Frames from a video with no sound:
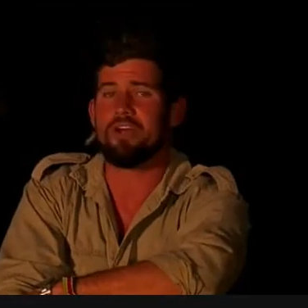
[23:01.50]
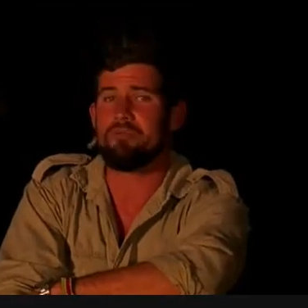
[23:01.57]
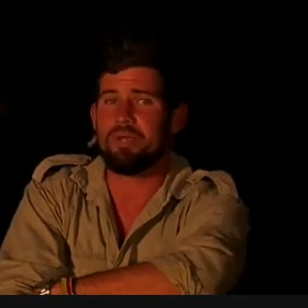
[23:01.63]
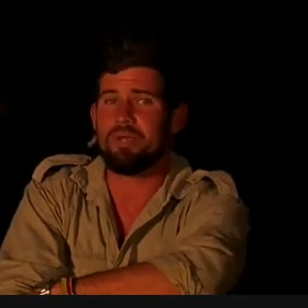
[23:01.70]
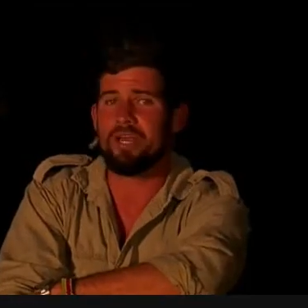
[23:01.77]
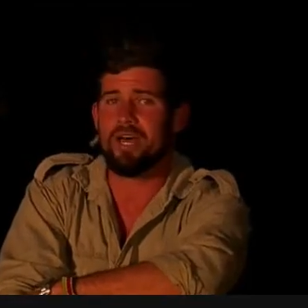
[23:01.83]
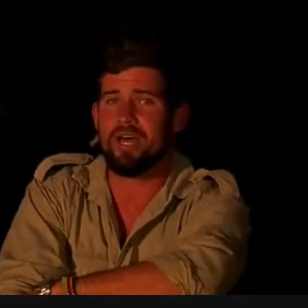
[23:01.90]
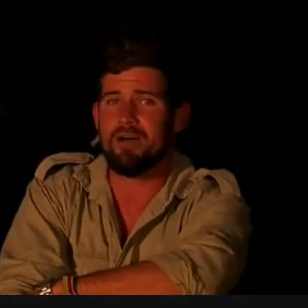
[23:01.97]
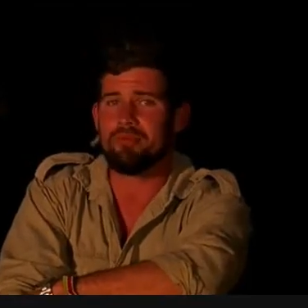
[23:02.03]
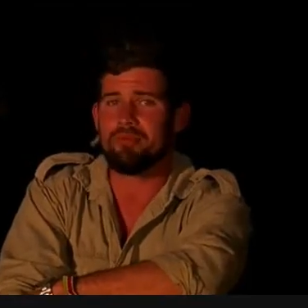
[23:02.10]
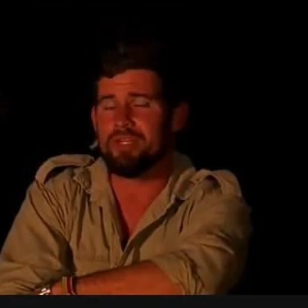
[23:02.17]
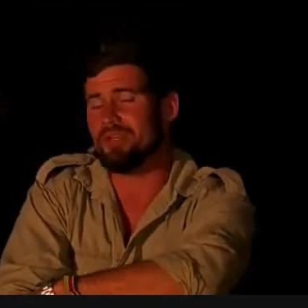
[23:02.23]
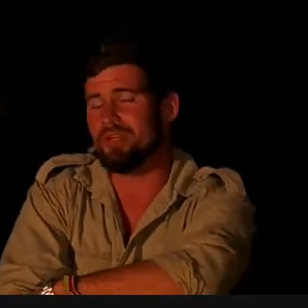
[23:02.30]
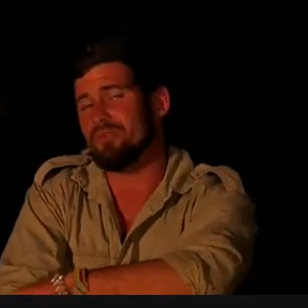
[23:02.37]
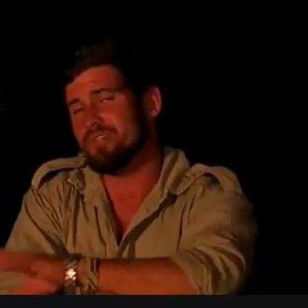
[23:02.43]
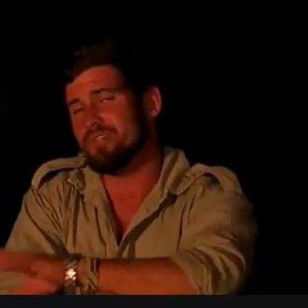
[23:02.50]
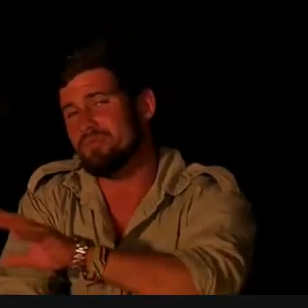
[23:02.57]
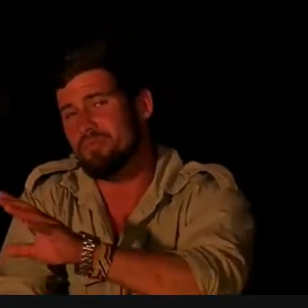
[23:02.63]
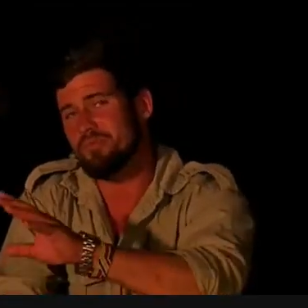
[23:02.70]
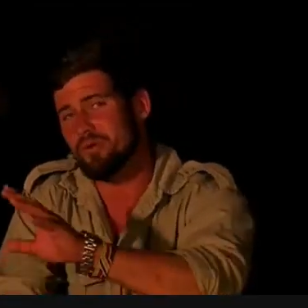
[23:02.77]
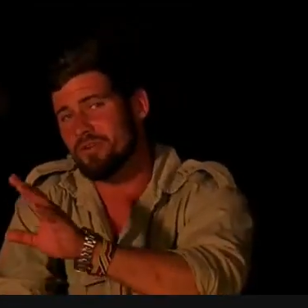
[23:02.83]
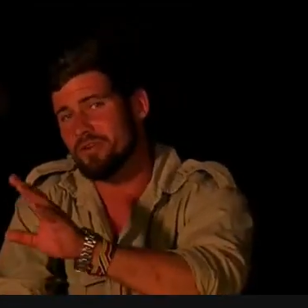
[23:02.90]
don't be alarmed. It
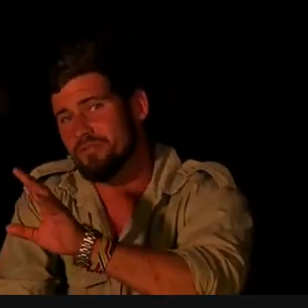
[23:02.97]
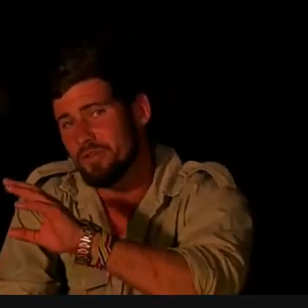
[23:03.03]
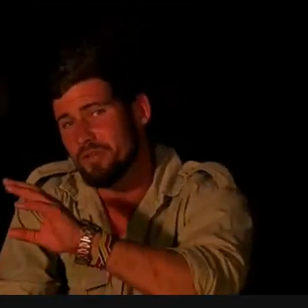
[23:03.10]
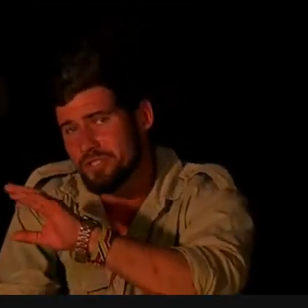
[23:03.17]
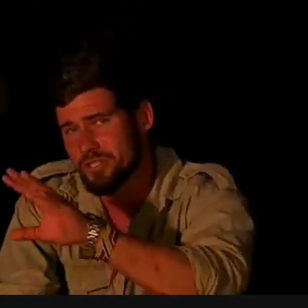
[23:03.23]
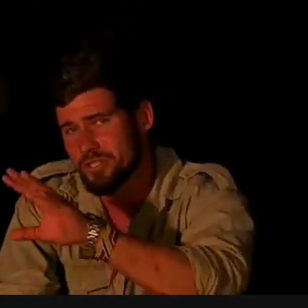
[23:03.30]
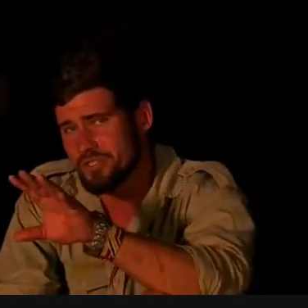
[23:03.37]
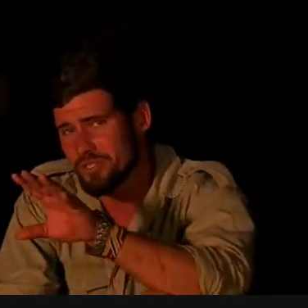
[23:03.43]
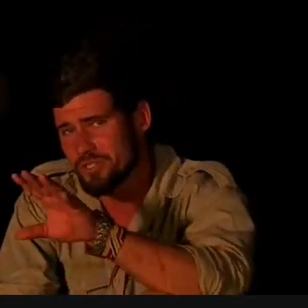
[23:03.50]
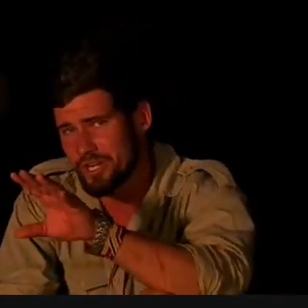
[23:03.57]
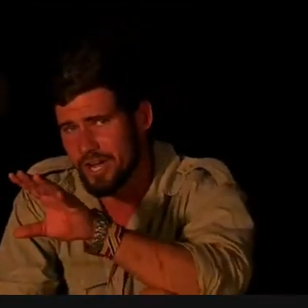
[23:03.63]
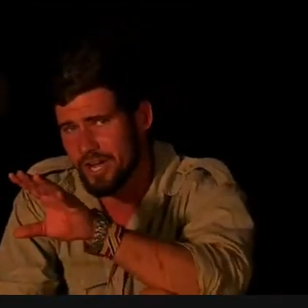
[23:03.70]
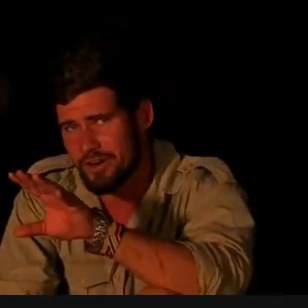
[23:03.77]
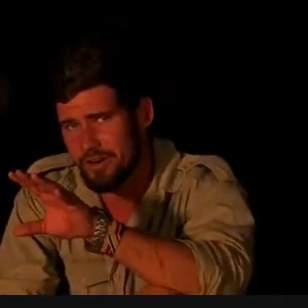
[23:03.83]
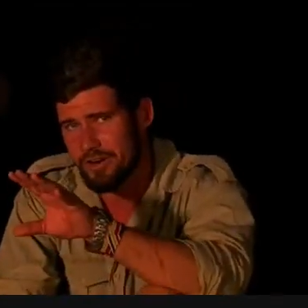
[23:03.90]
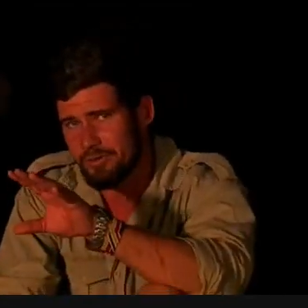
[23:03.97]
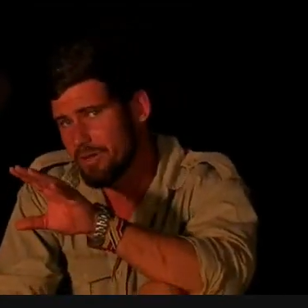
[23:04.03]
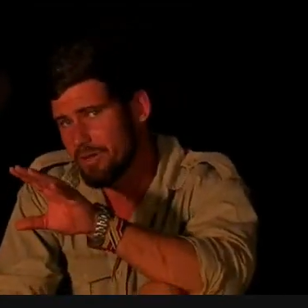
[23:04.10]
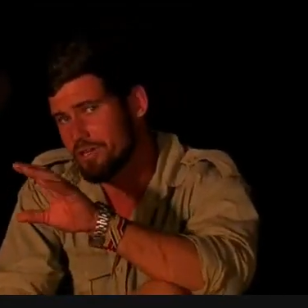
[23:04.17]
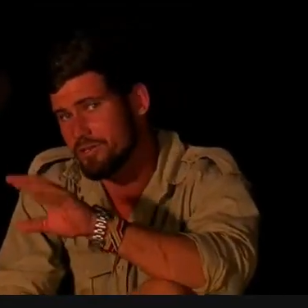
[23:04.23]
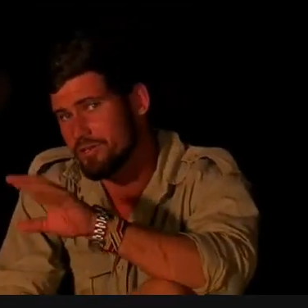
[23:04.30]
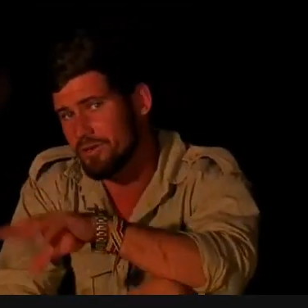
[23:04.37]
was important for us just to shine
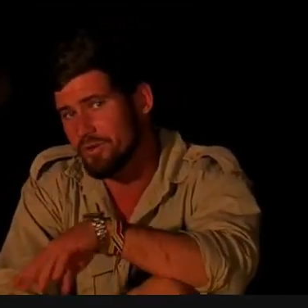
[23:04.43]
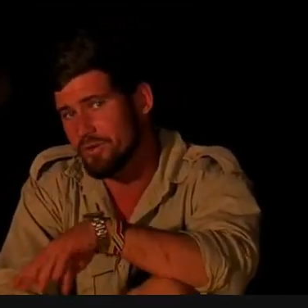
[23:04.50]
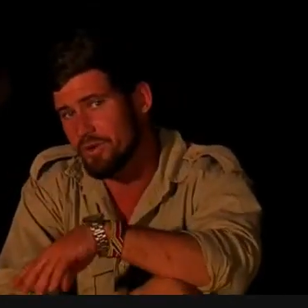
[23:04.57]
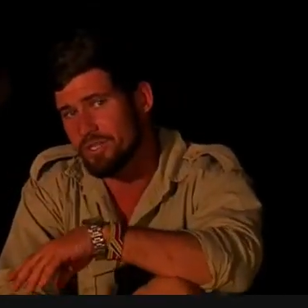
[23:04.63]
around and make sure.